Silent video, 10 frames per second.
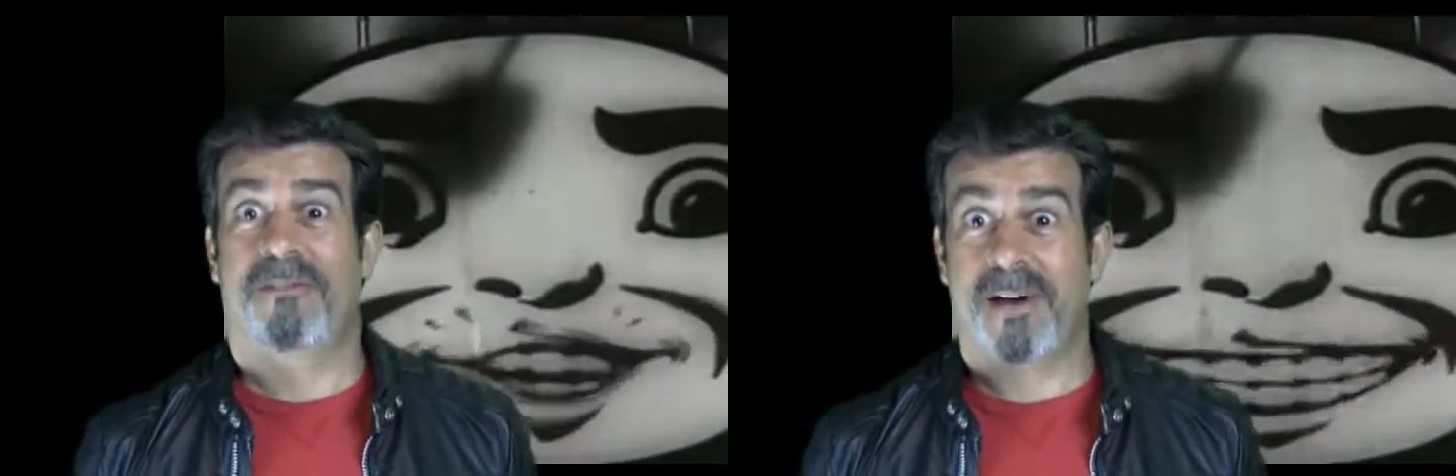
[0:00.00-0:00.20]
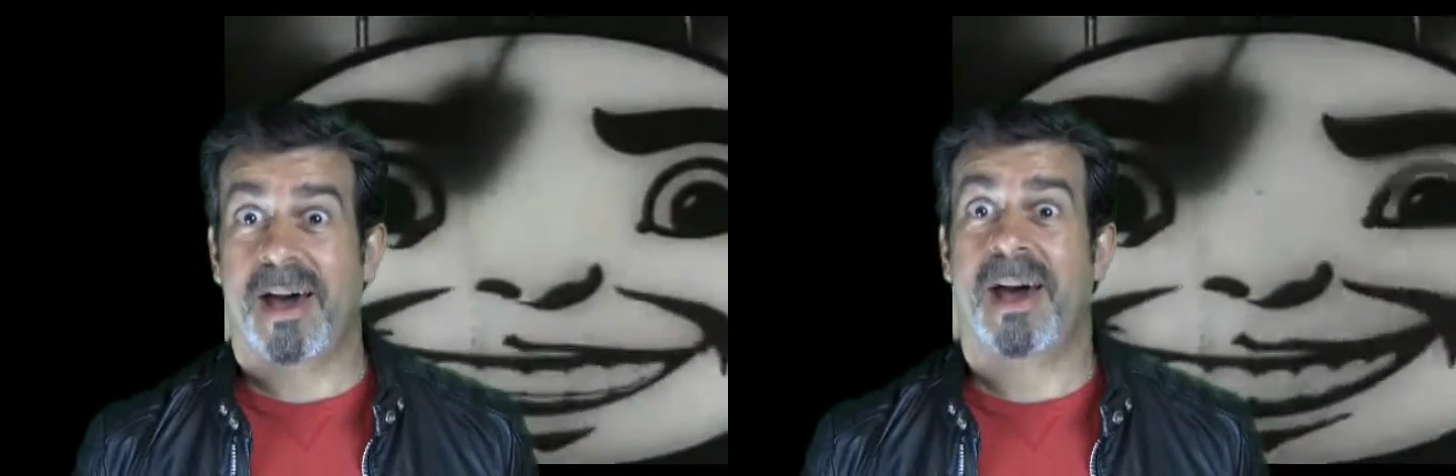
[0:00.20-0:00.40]

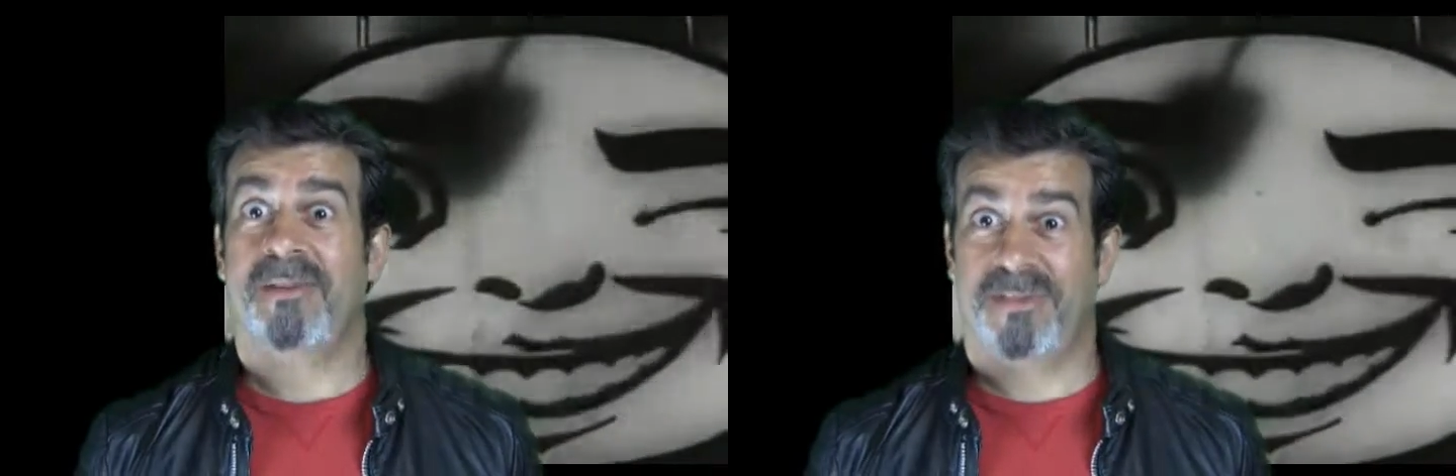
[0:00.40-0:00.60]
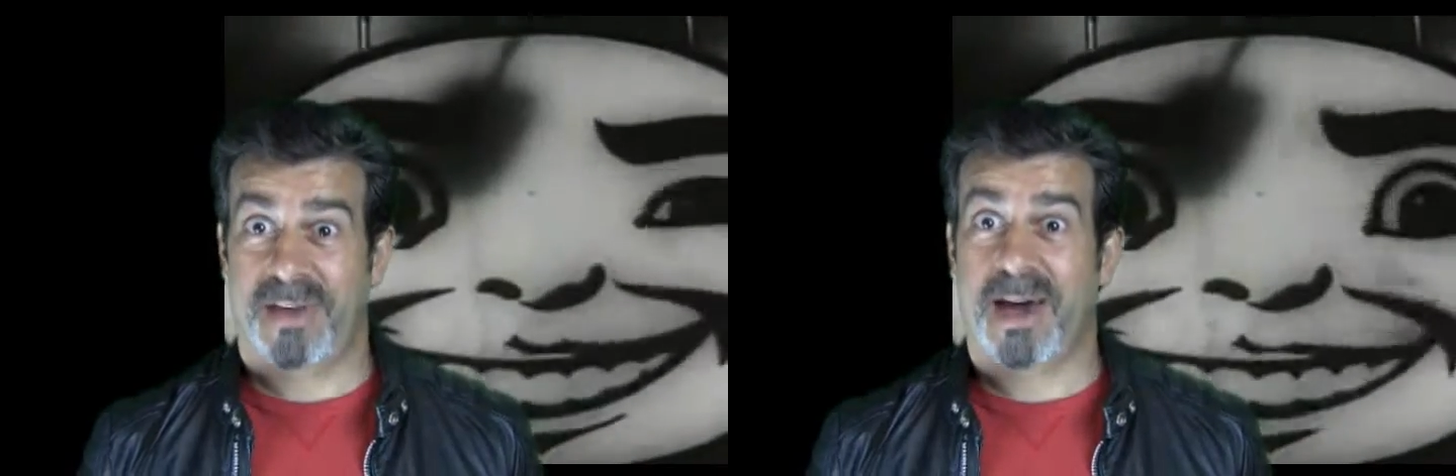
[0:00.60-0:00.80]

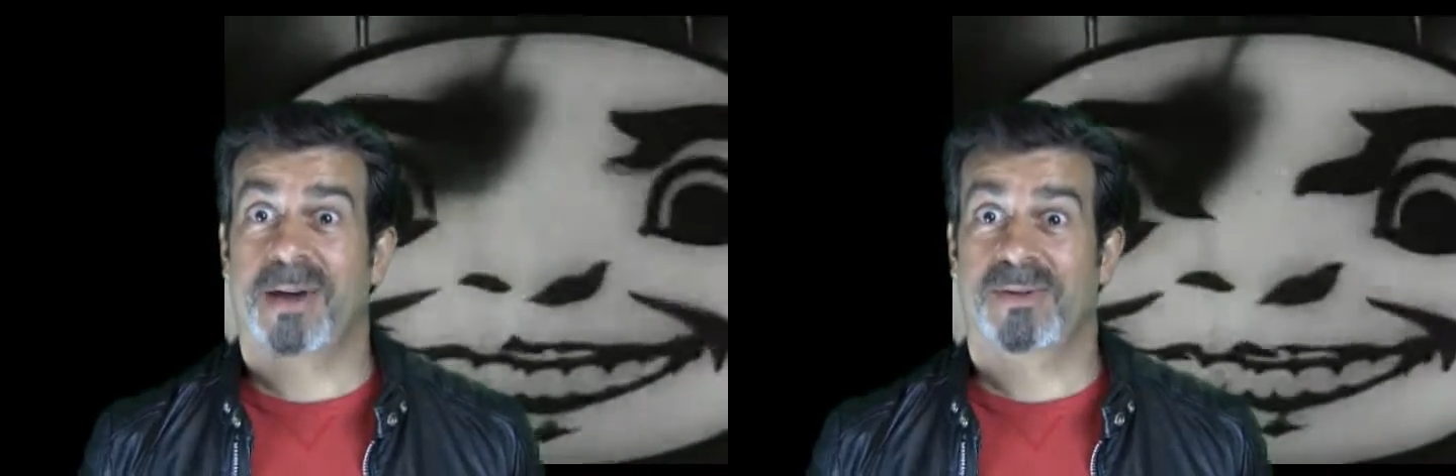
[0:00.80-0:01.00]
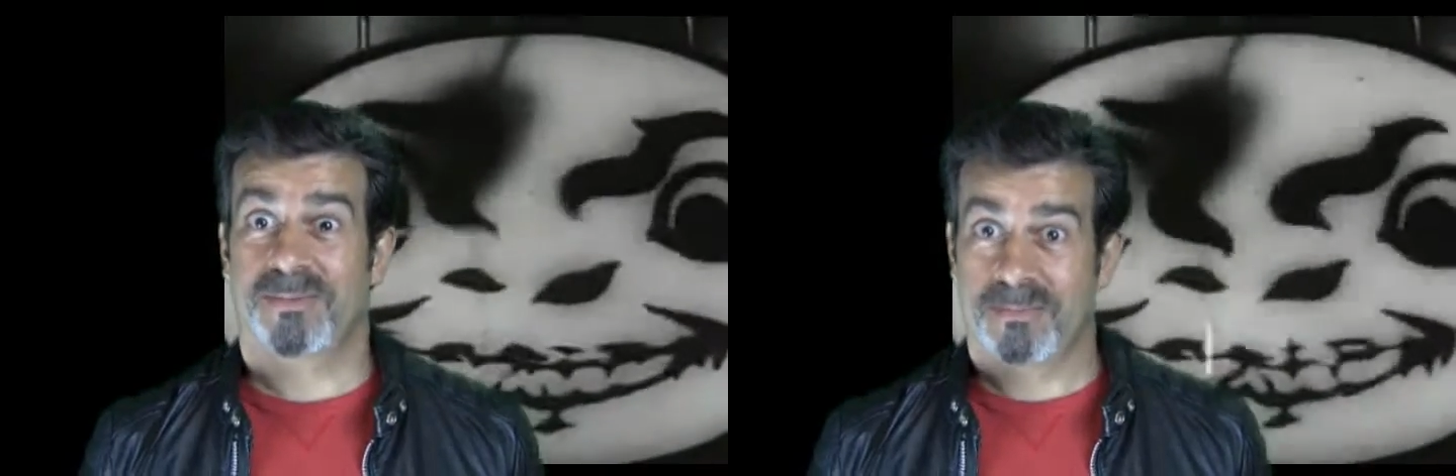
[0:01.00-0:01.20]

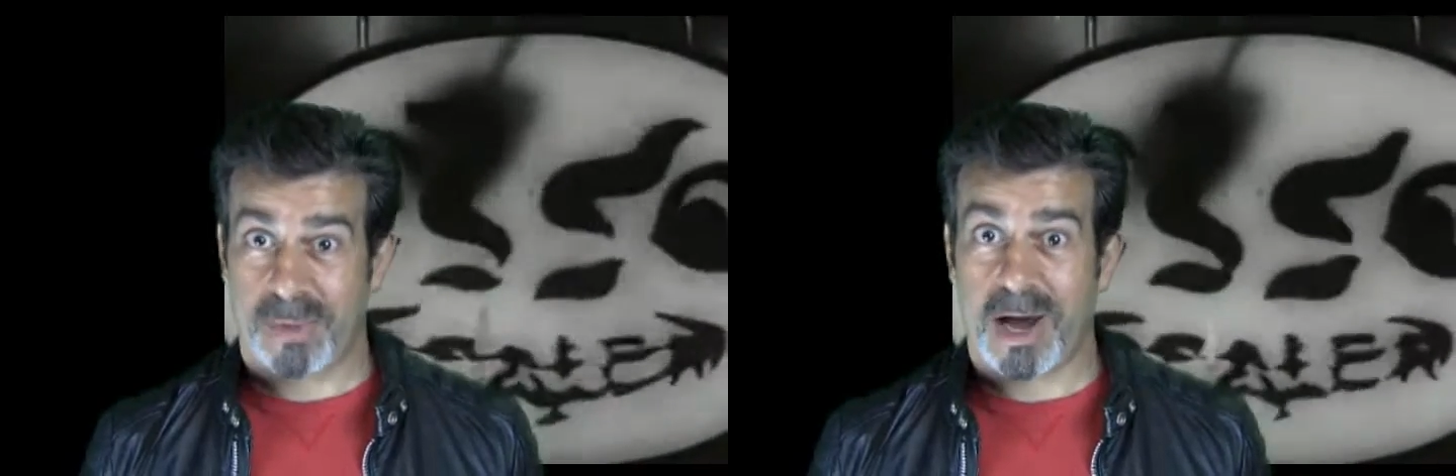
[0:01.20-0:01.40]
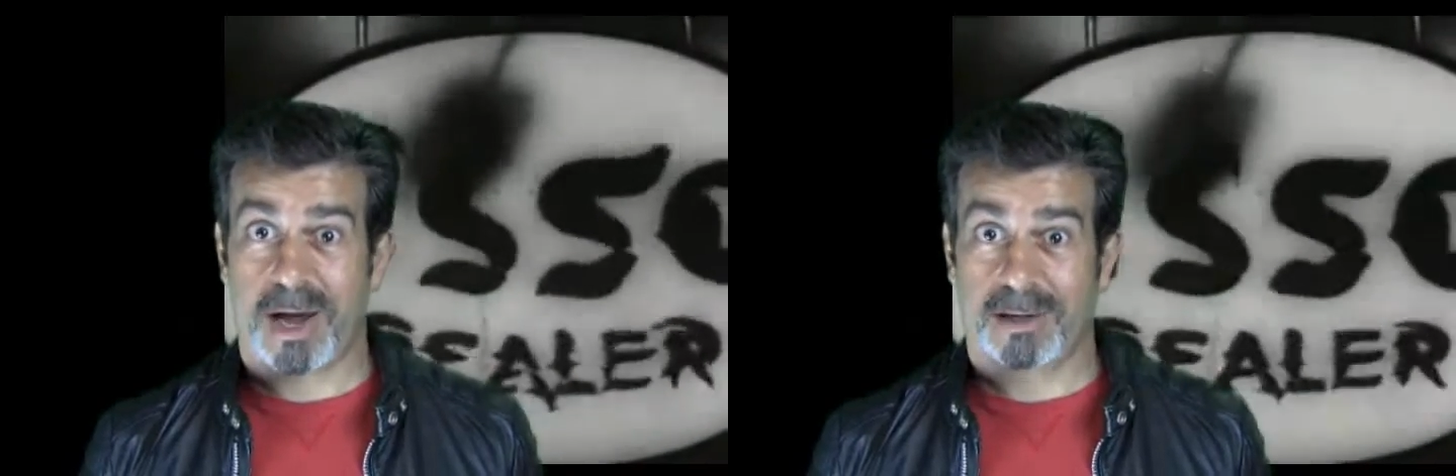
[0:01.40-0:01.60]

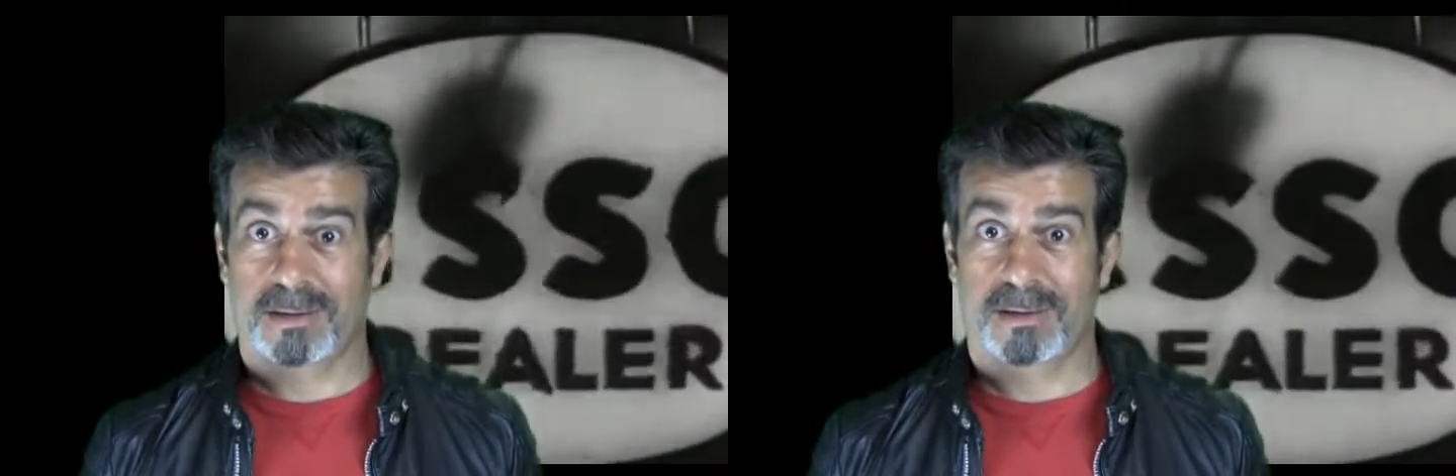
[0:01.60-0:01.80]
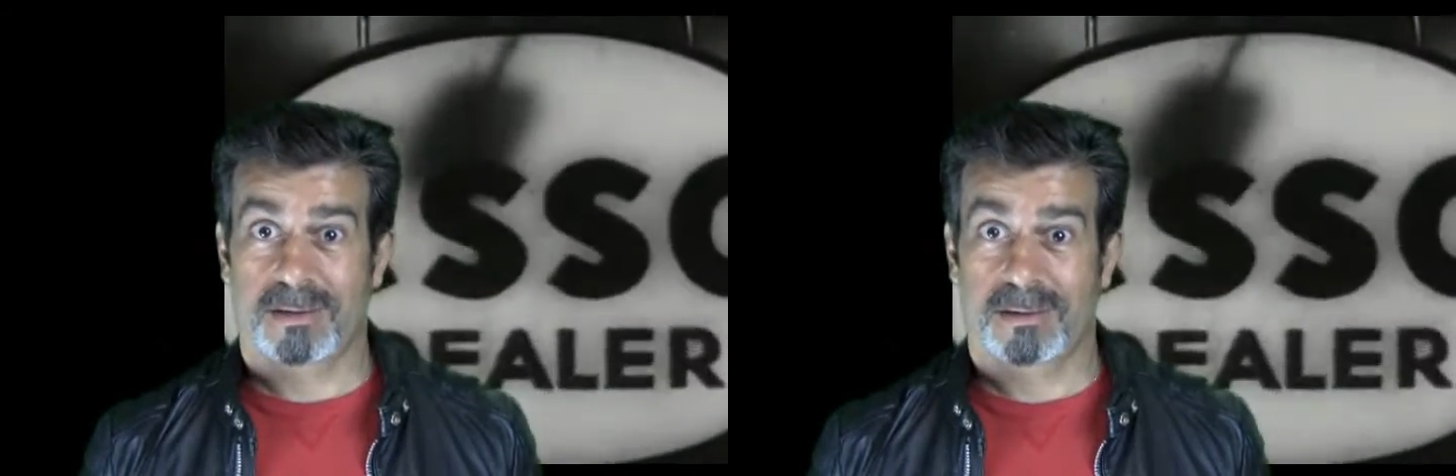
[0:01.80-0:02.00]

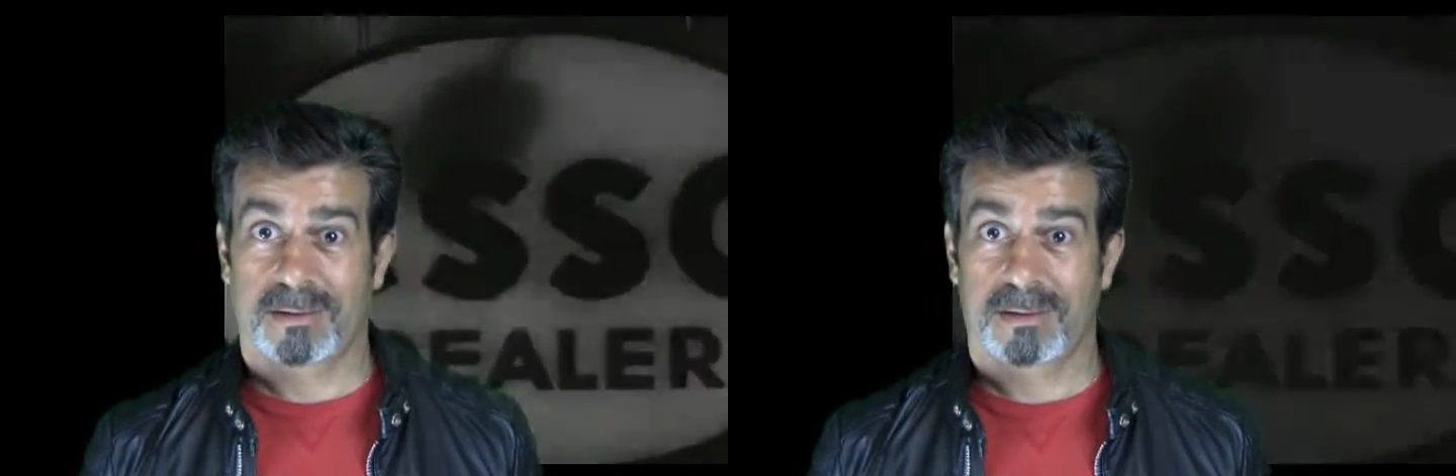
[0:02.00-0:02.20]
$5,000.